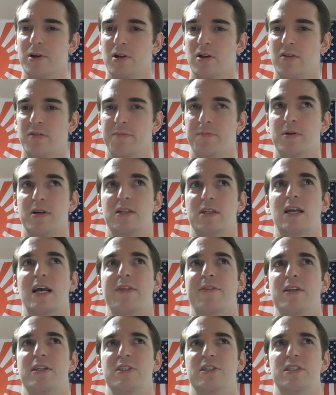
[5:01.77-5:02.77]
off, but I
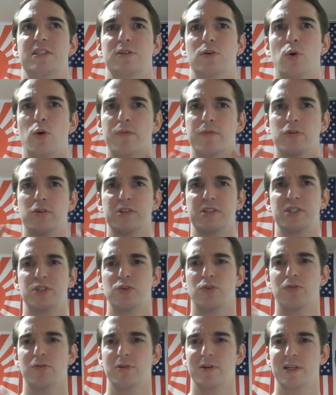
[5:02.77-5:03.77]
think just the overall
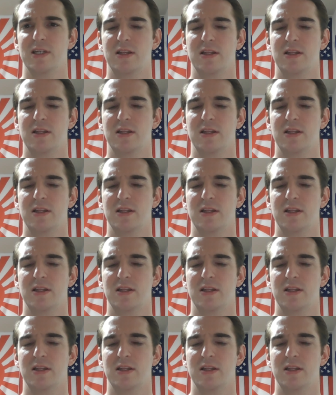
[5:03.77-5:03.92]
story,